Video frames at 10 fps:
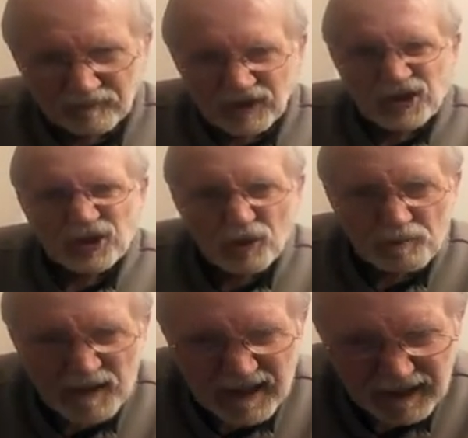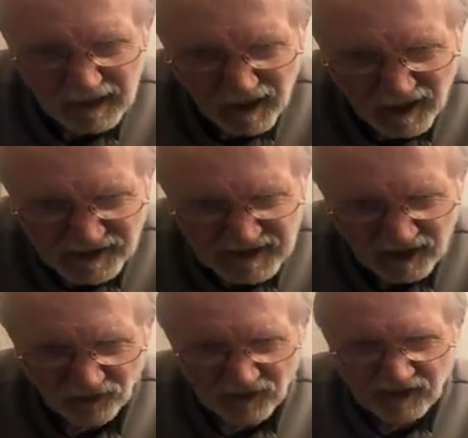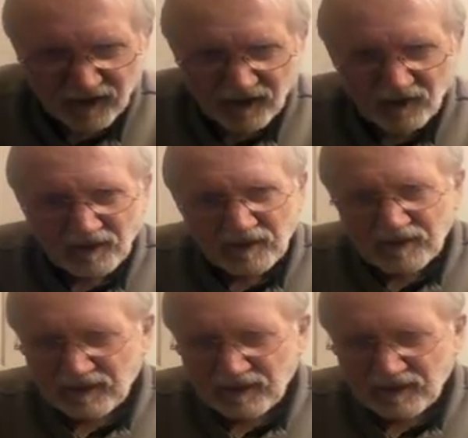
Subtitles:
to you peons out there.